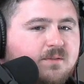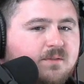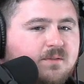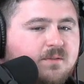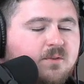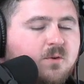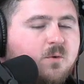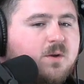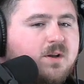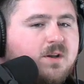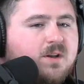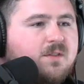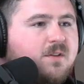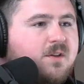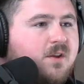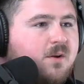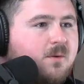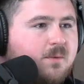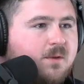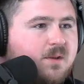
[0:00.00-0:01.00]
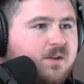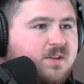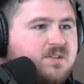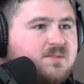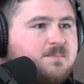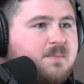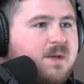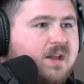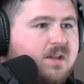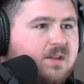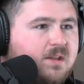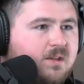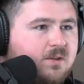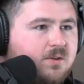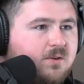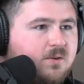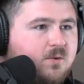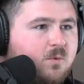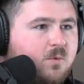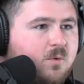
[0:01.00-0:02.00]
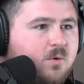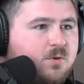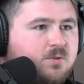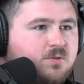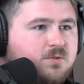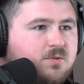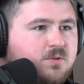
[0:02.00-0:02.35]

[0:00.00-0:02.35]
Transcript: no one in the government is backing you, or,